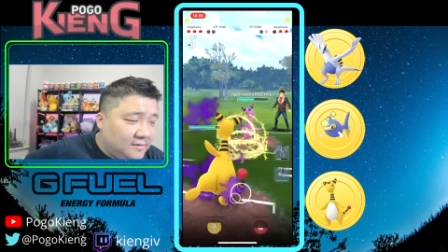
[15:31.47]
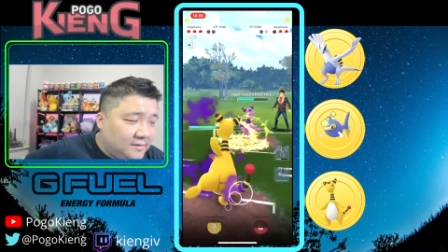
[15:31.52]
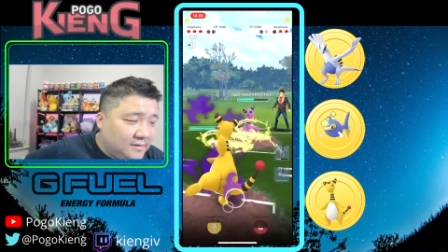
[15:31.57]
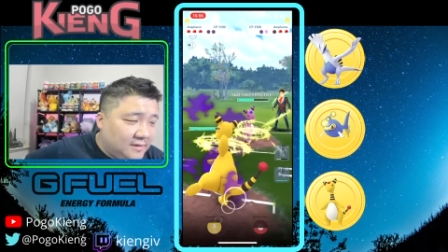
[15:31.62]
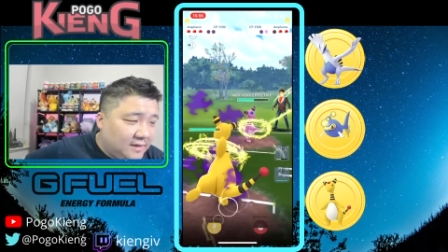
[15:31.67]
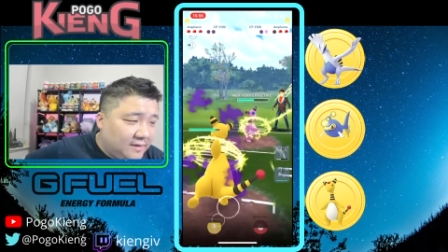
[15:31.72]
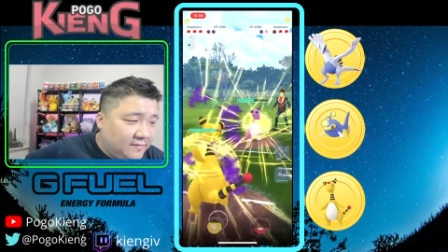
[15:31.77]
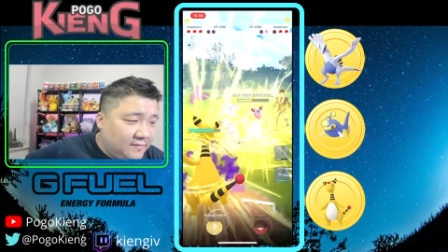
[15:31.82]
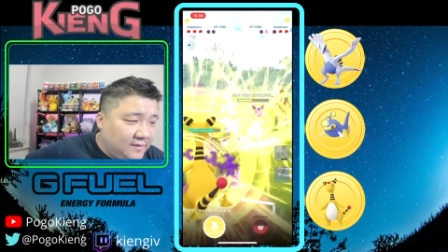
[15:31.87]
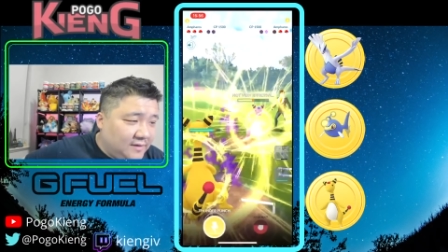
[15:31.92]

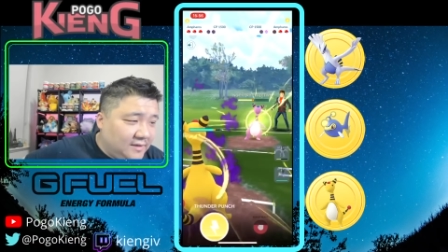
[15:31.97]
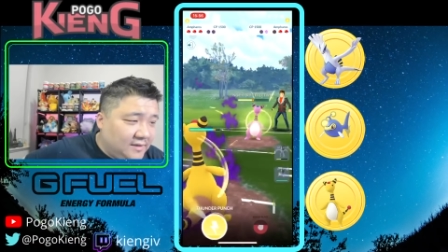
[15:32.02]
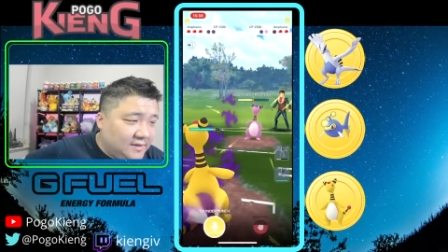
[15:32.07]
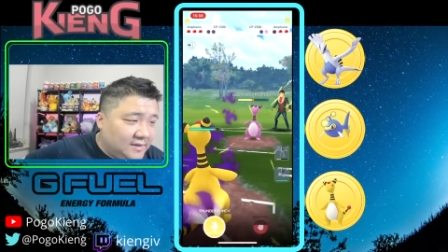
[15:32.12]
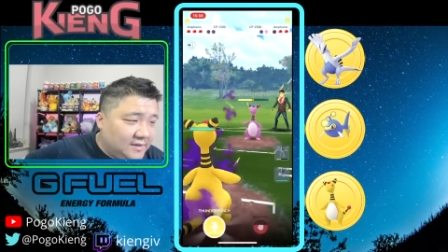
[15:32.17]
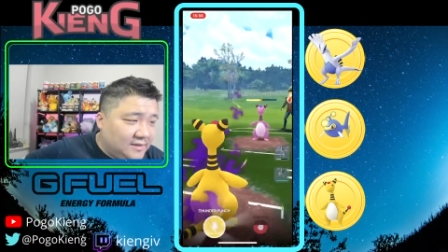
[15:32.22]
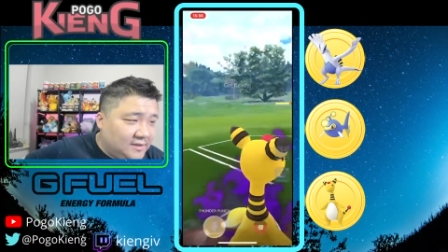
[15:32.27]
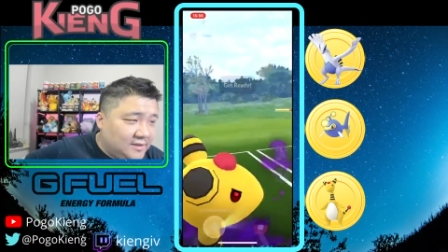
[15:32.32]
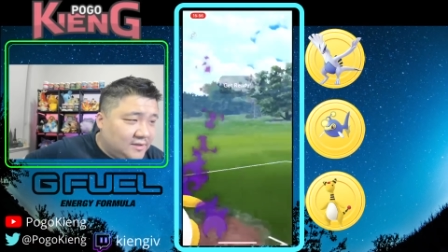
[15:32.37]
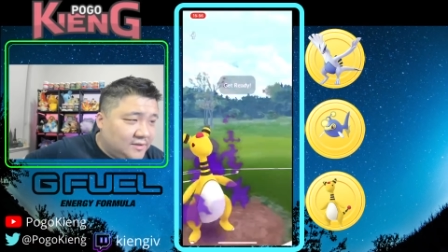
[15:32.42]
Definitely
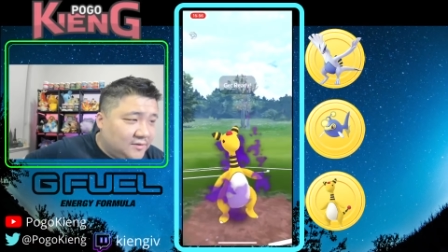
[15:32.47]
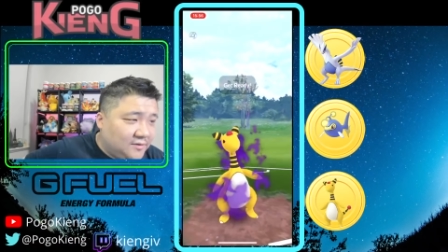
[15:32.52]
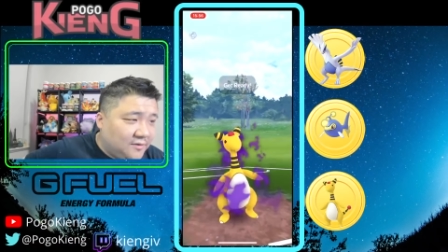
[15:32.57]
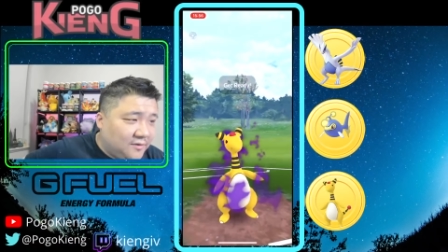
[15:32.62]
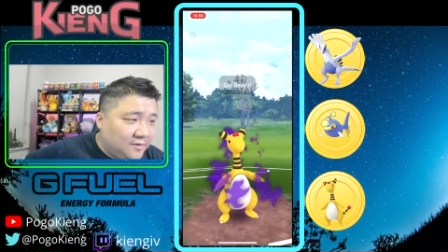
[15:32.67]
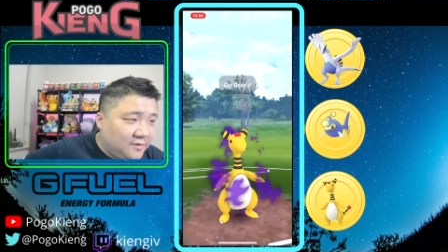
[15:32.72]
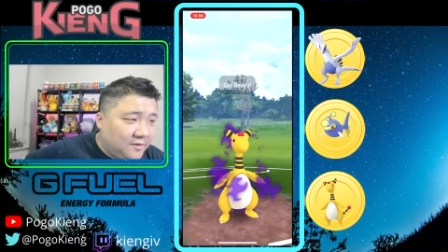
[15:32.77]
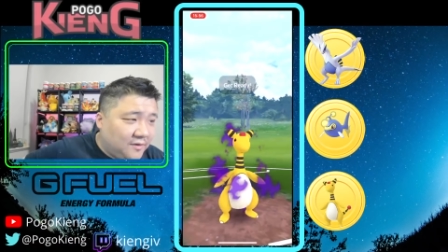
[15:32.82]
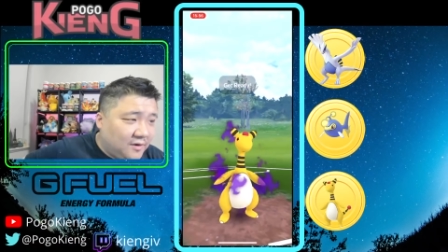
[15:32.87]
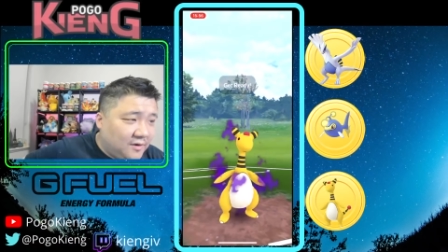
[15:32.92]
going to just throw
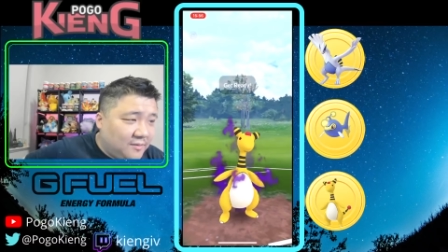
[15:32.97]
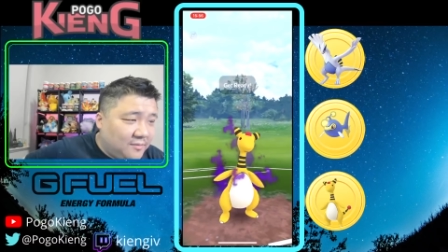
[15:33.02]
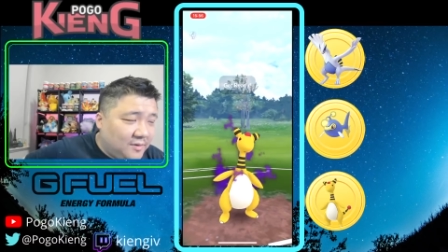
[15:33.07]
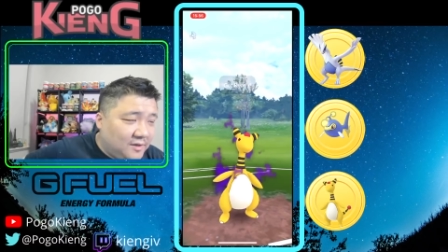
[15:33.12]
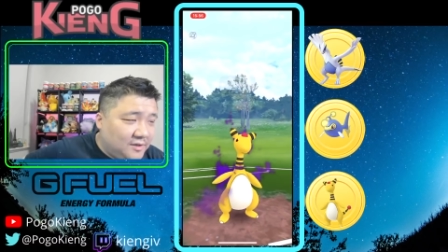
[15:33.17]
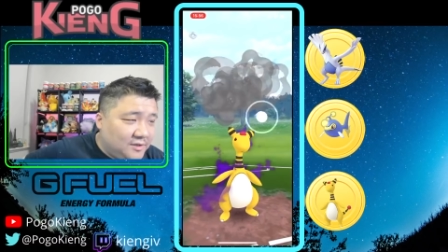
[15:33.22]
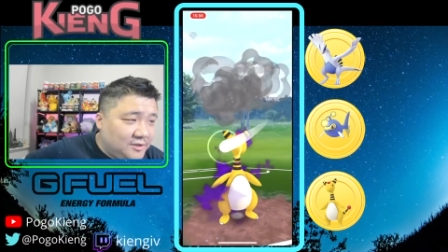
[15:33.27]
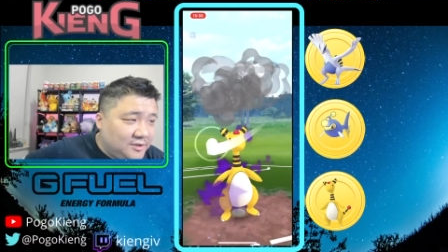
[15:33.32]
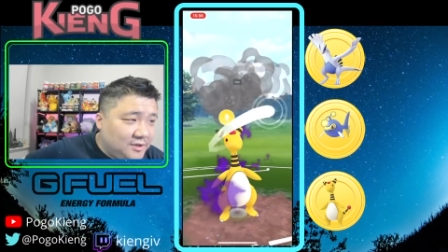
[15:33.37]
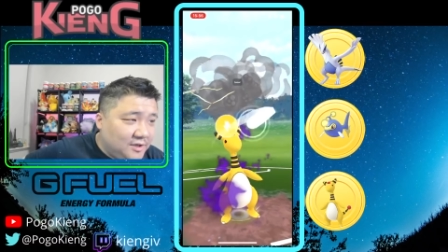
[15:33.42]
the Thunder
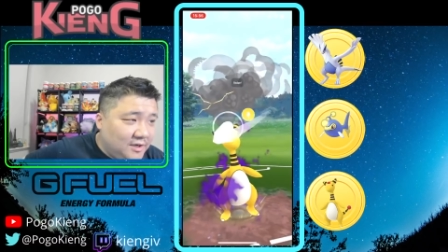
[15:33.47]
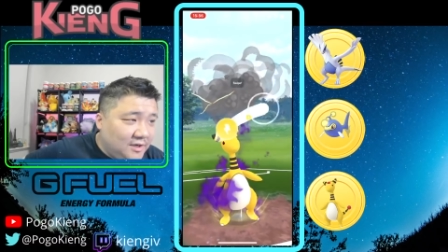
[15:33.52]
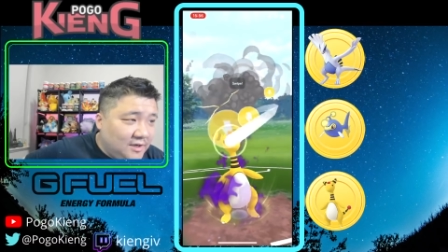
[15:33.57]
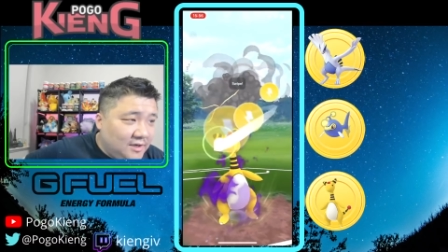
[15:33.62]
Punch